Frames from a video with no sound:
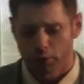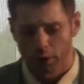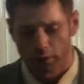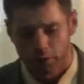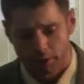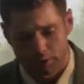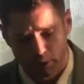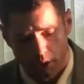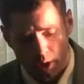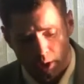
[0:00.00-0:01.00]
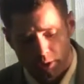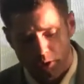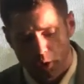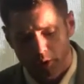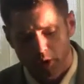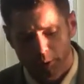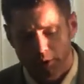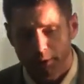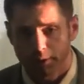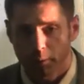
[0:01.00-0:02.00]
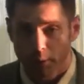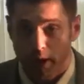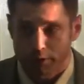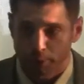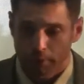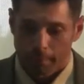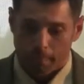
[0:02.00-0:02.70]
few other things. So could it be cleaned up possibly?